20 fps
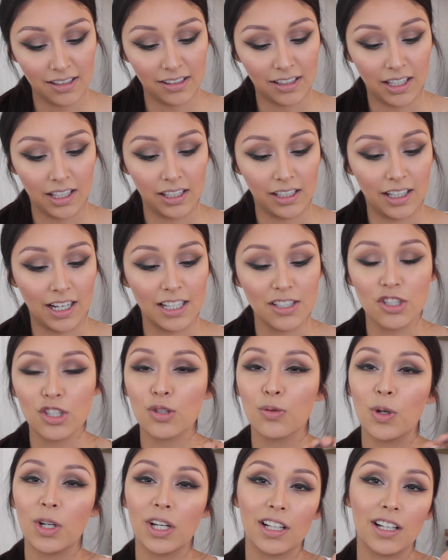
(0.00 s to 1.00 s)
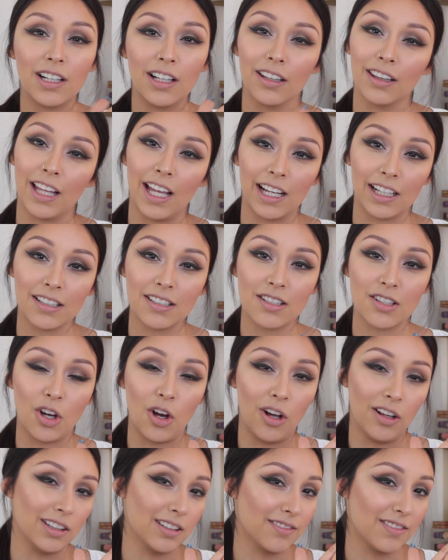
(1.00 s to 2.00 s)
Like I just want to collect
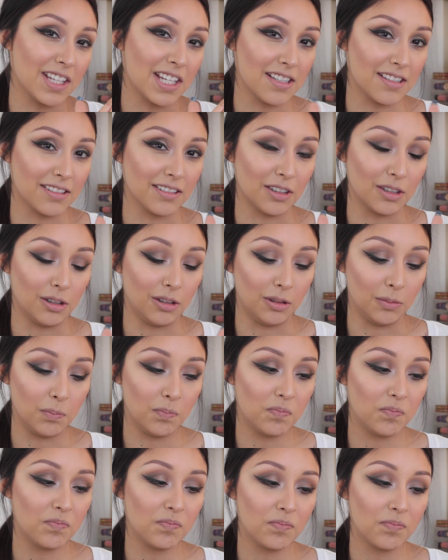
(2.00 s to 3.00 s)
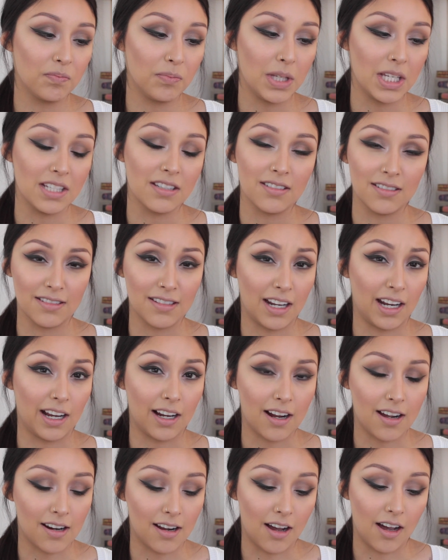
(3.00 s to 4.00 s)
all of these little pieces that I
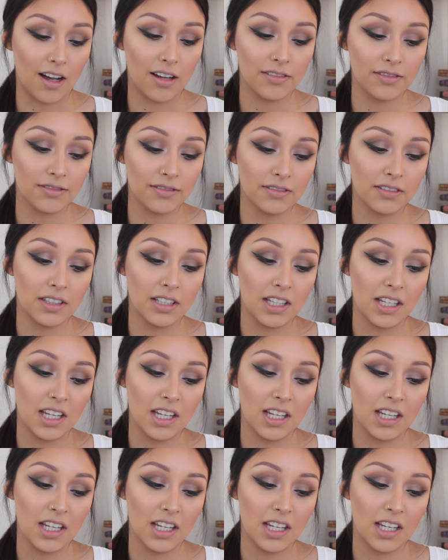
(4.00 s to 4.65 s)
cut off